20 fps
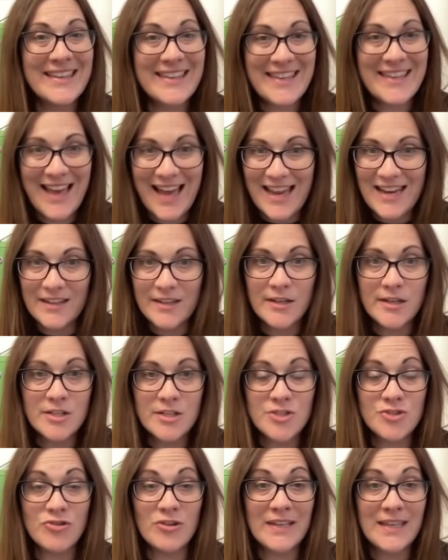Gallagher,
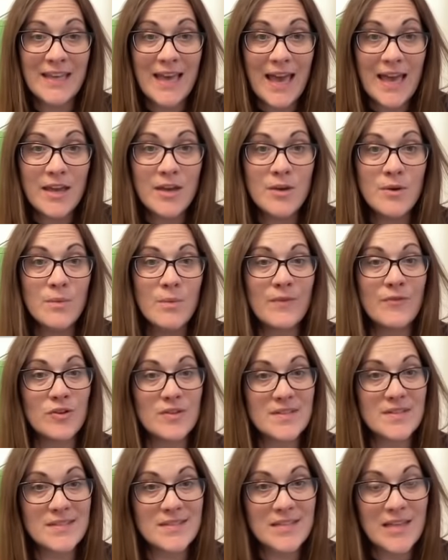Trincao, we've
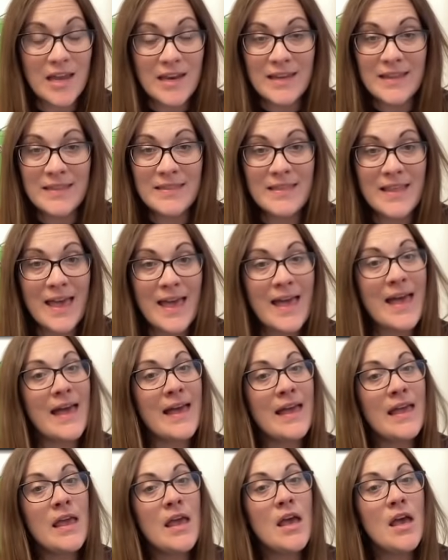got Son in there.